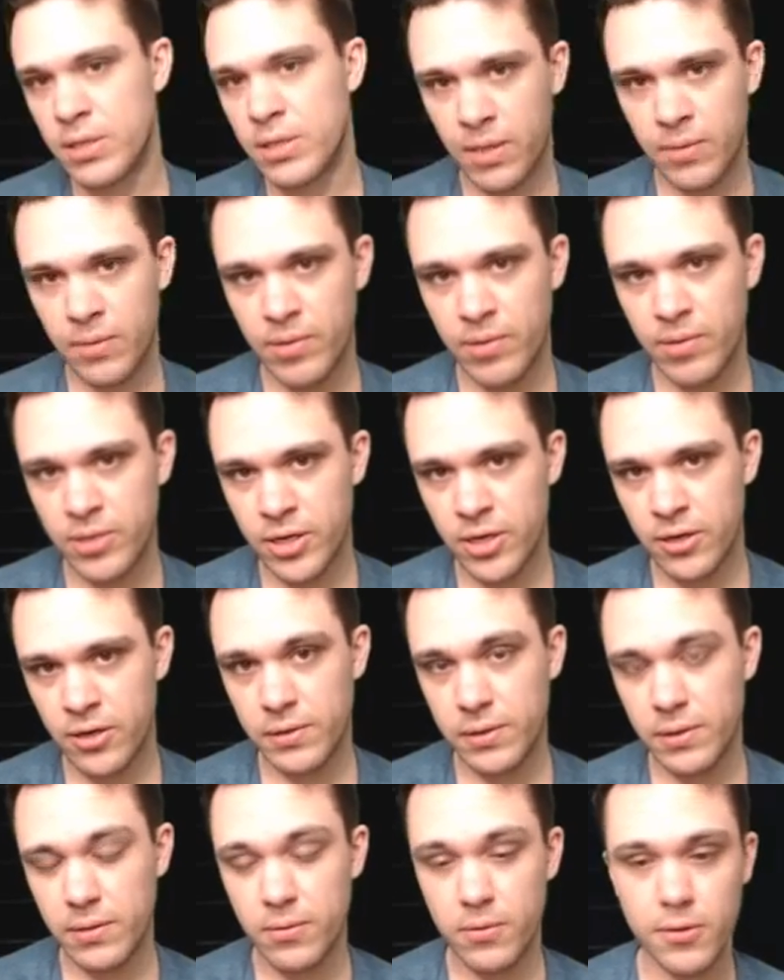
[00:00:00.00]
Nightmare
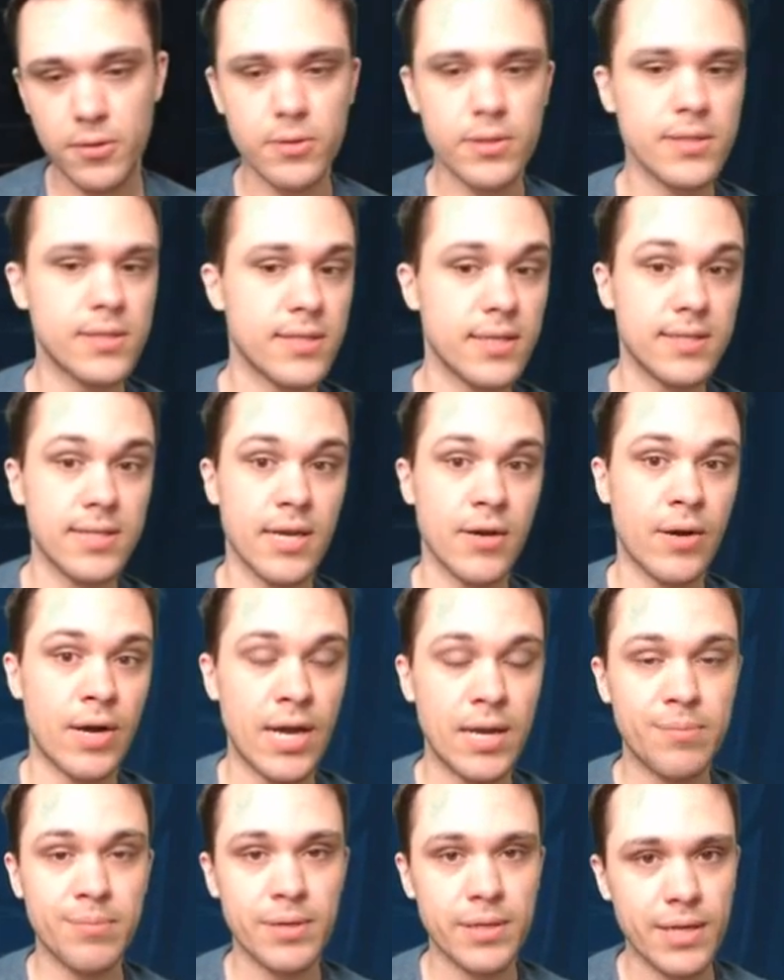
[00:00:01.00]
Chirithy. Or at least that's how
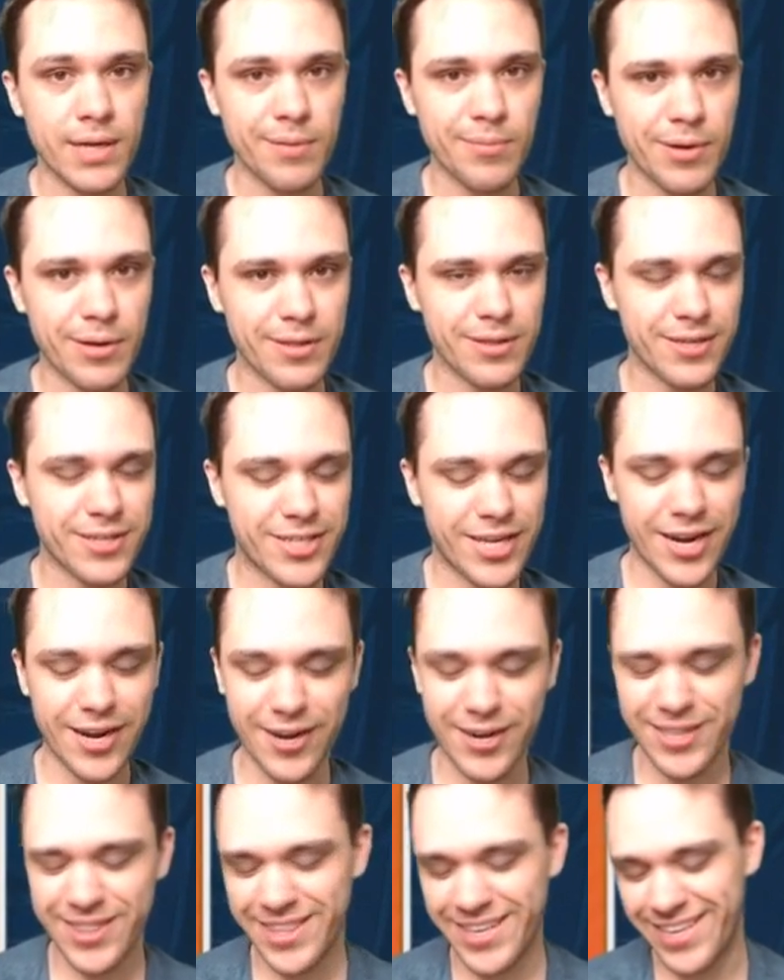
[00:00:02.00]
I beat Nightmare
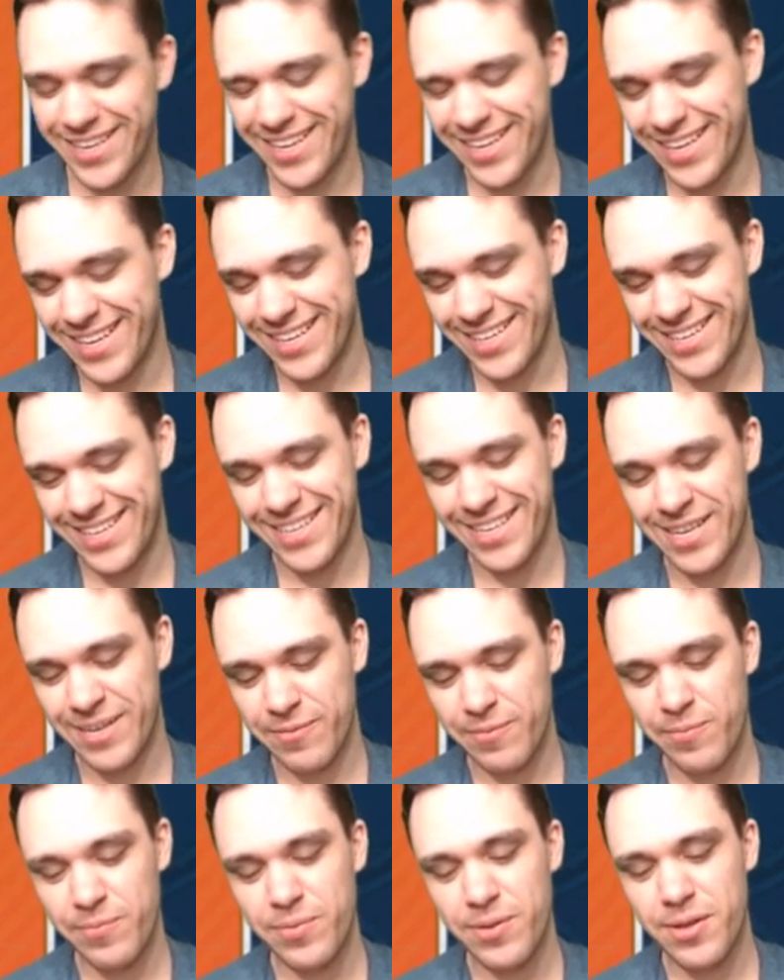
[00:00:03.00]
Chirithy.
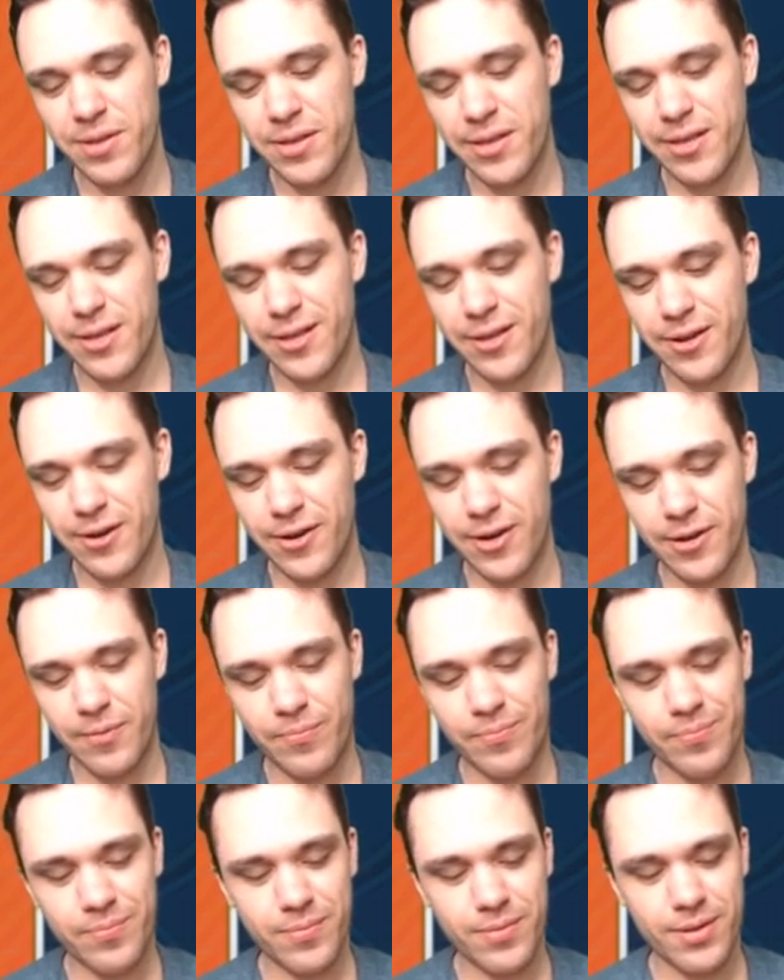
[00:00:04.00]
Alright.
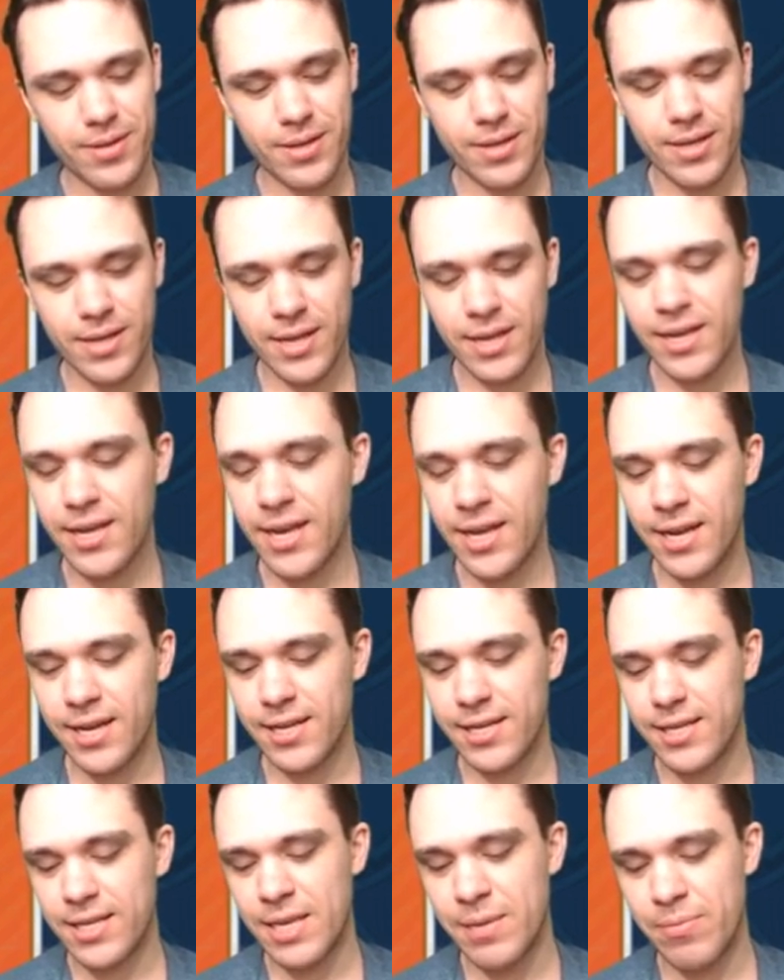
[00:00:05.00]

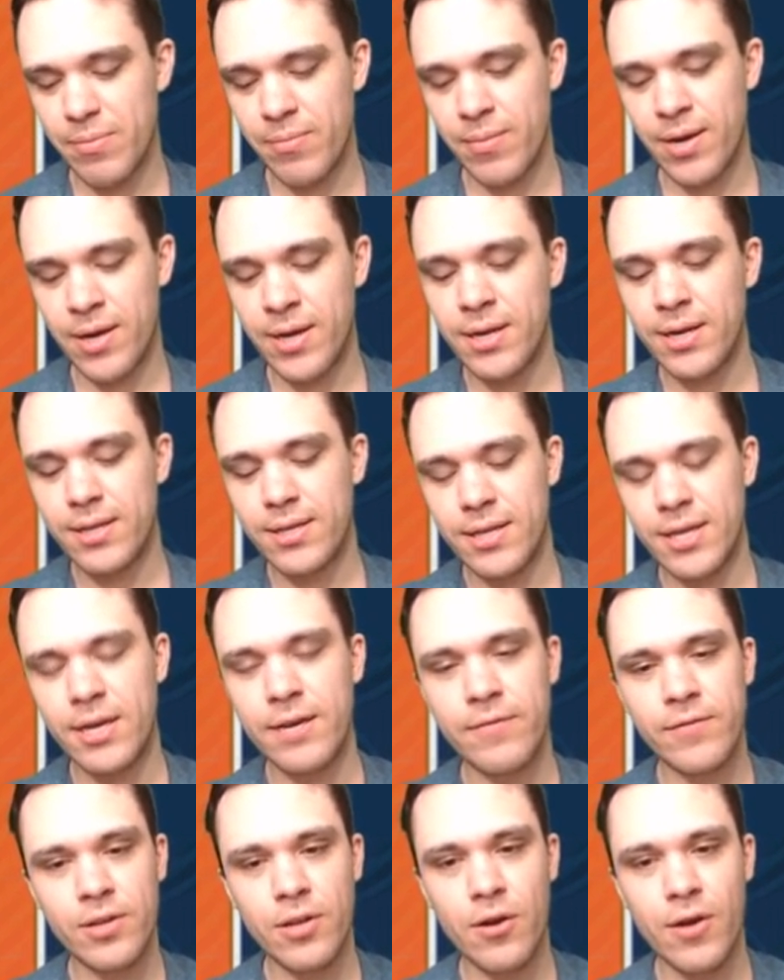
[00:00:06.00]
Again, keep in mind that
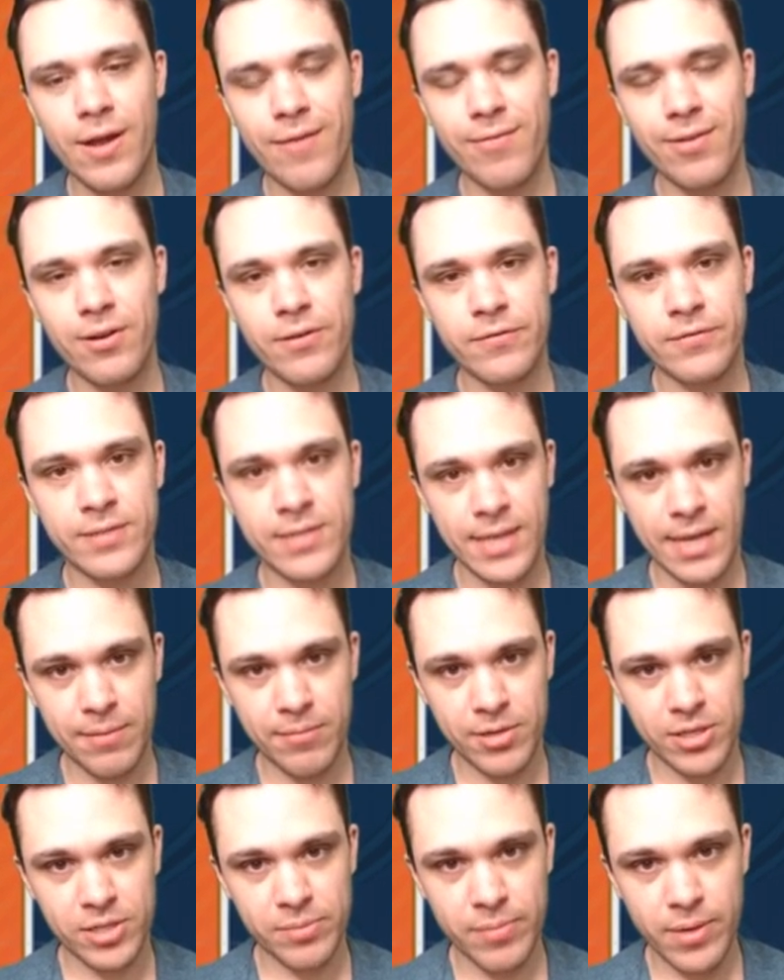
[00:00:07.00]
if you don't have enough
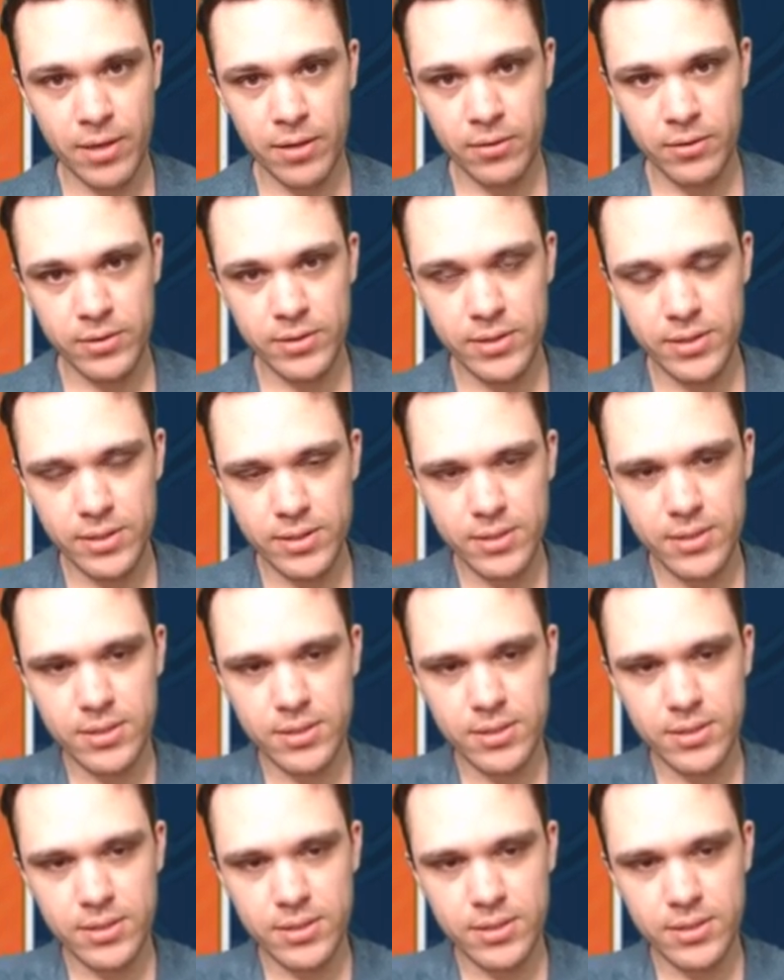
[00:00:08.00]
damage medals,